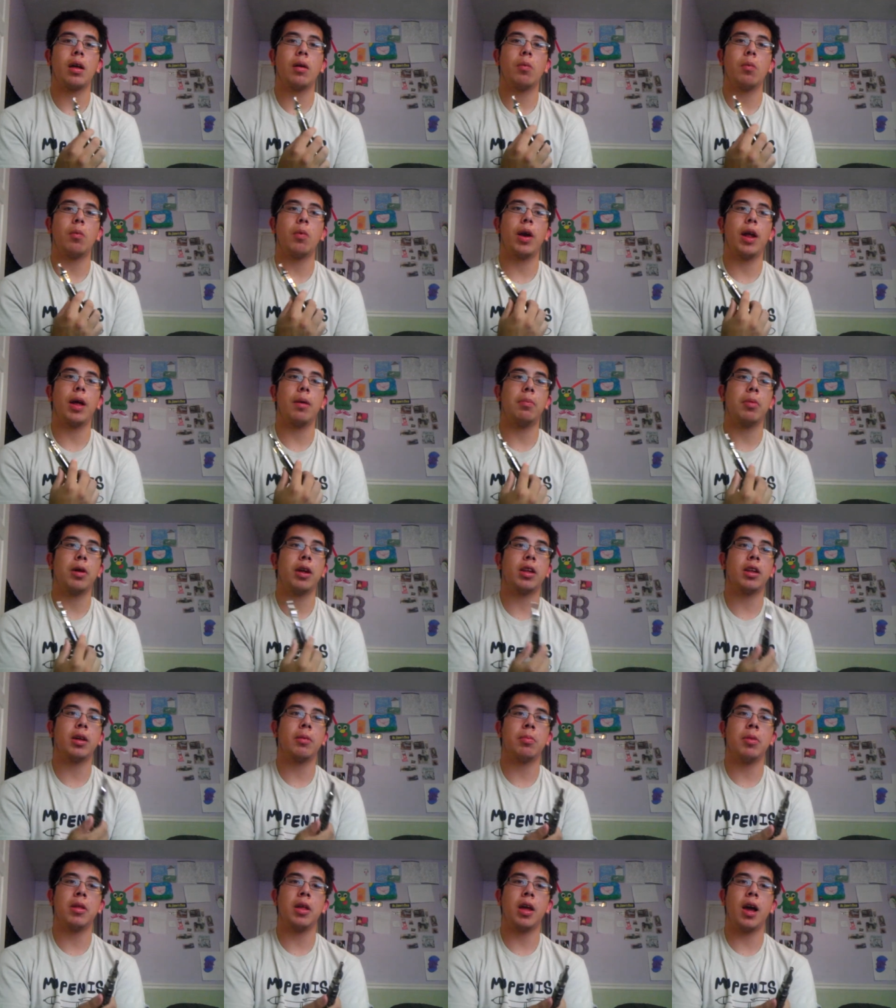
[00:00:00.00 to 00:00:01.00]
When I picked
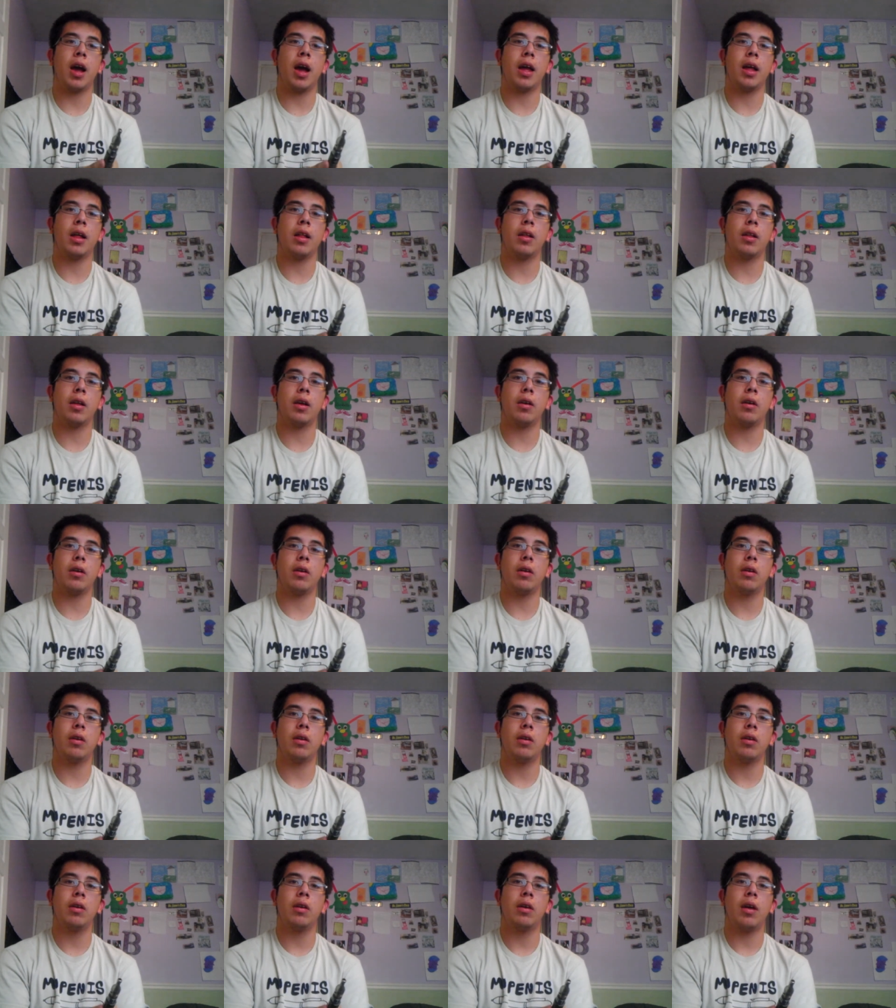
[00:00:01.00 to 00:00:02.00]
up the iClear,
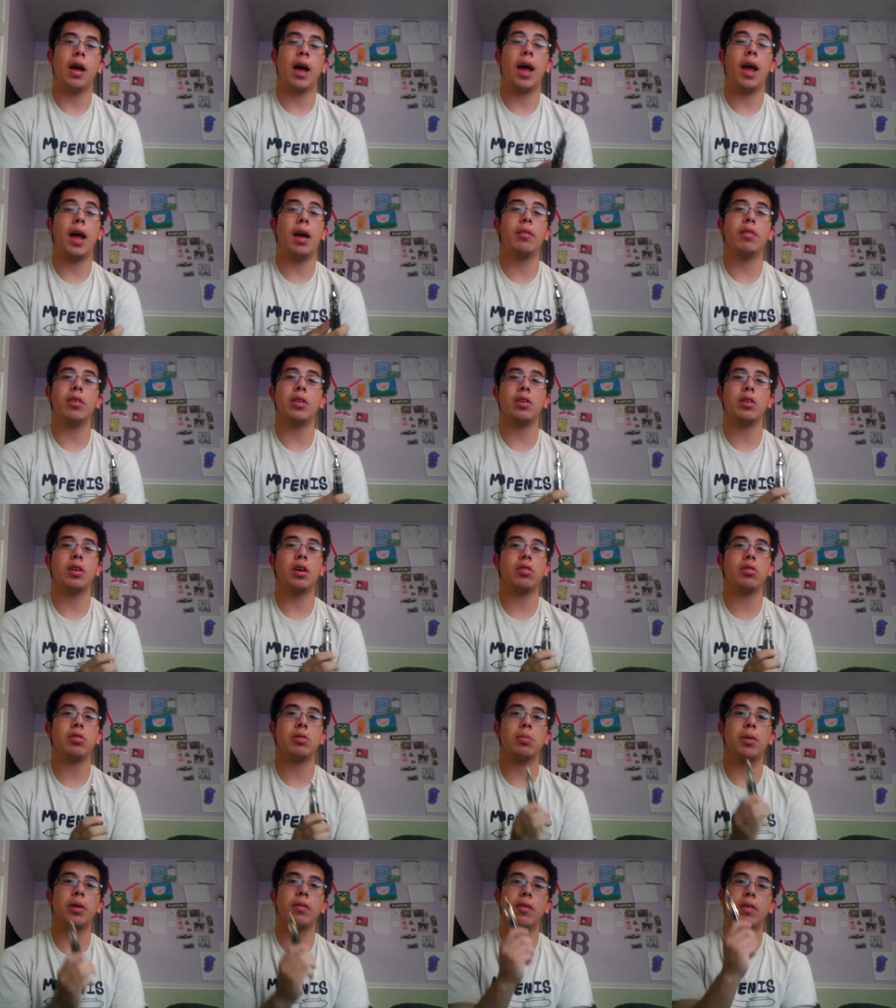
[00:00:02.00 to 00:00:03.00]
I haven't
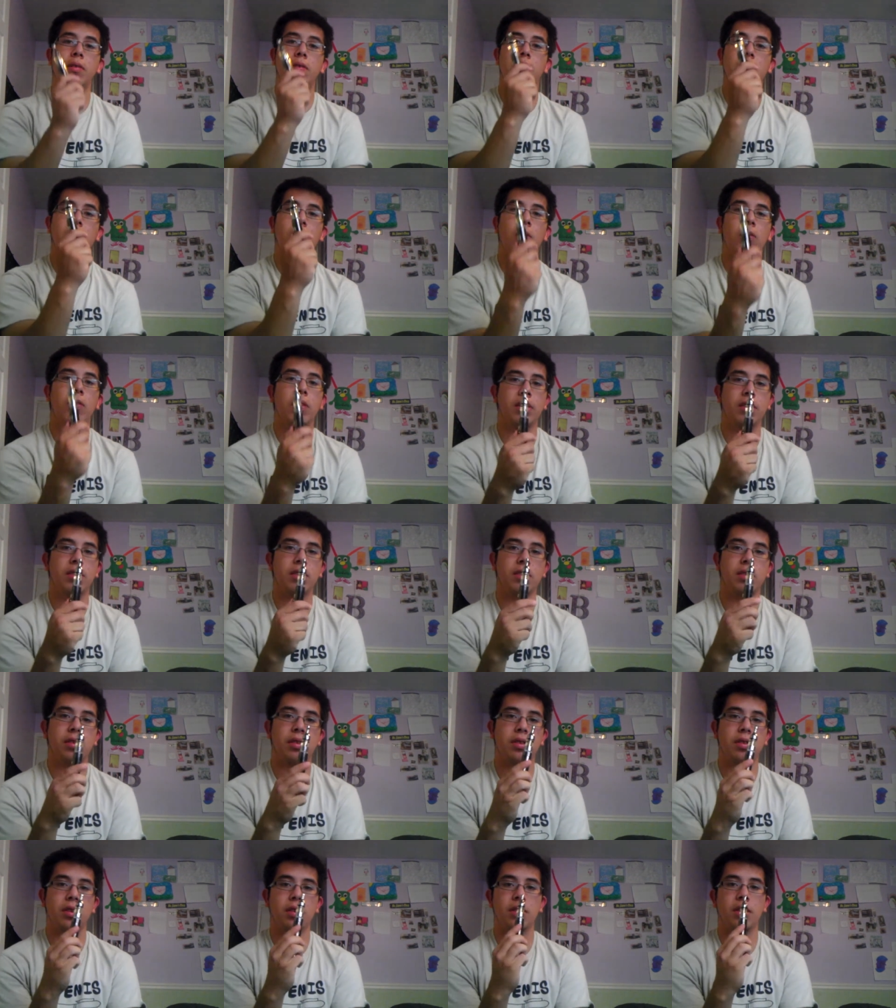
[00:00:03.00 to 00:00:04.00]
touched my Vivinovas
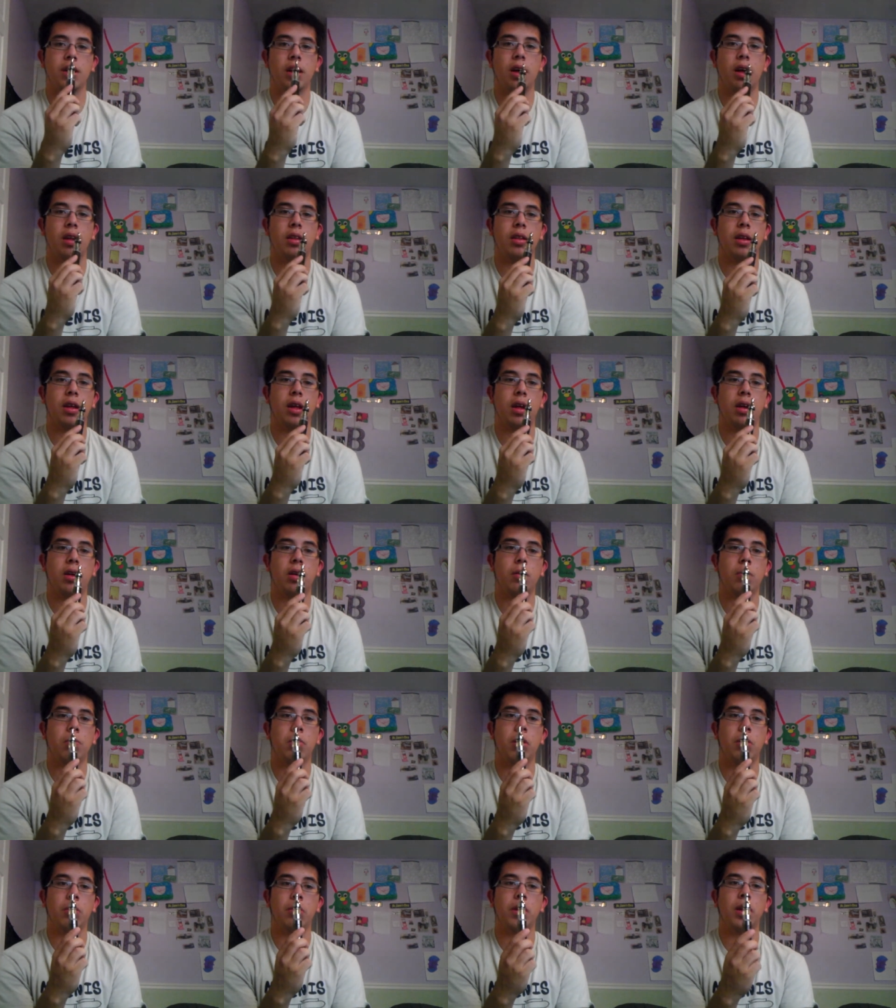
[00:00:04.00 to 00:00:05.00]
since I got the Kanger
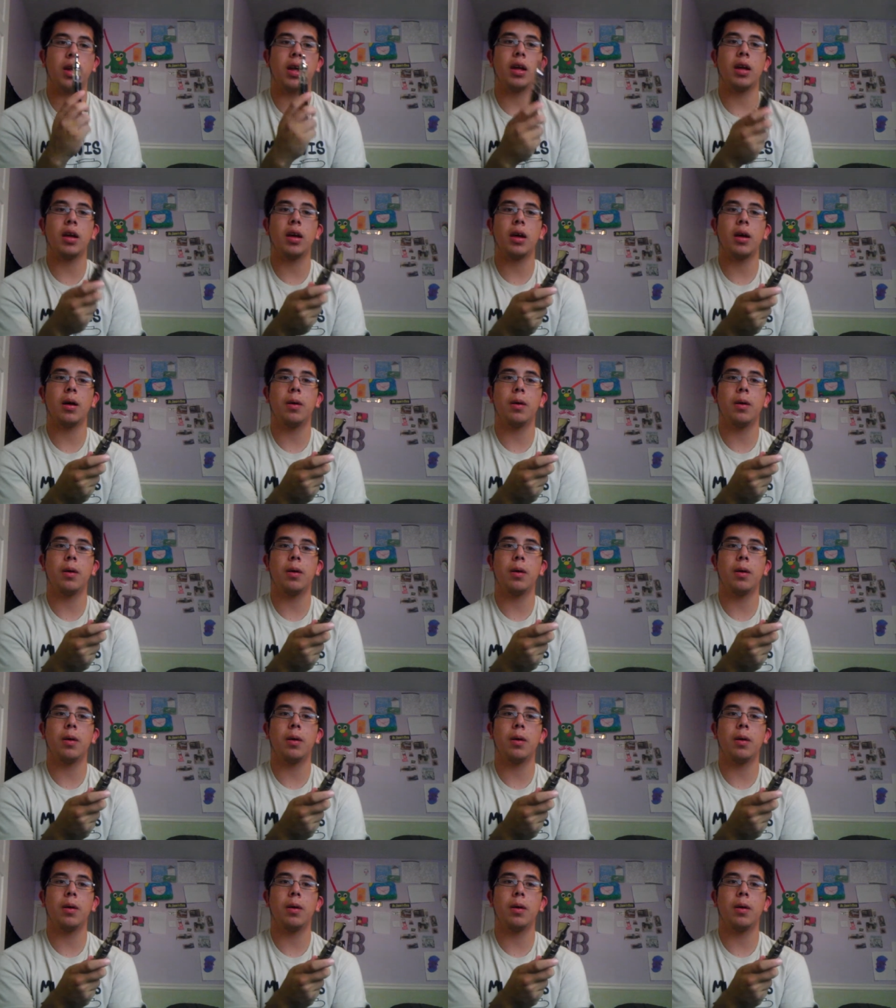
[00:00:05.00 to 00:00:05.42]
Protank.